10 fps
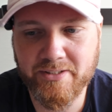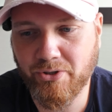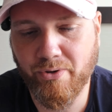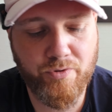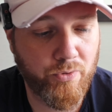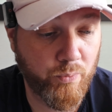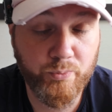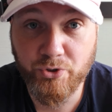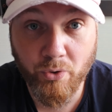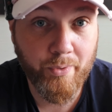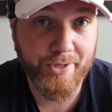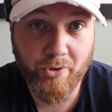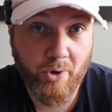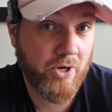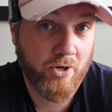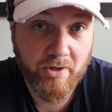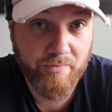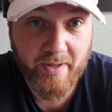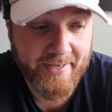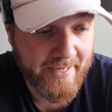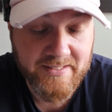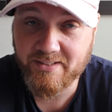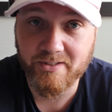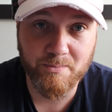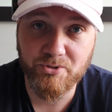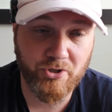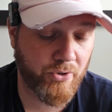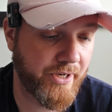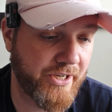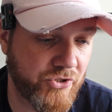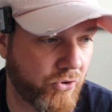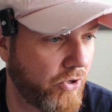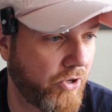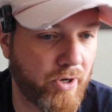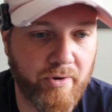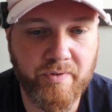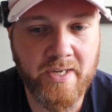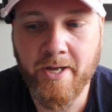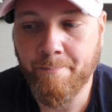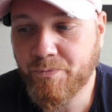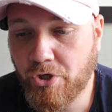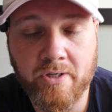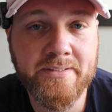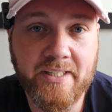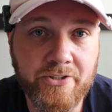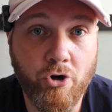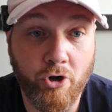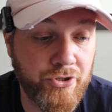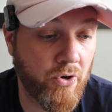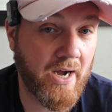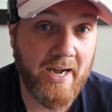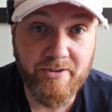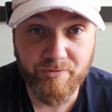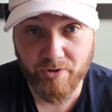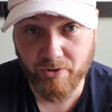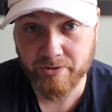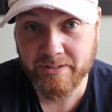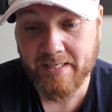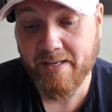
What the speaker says: So if you do record a lot of like Instagram stories or a lot of content on your iPhone,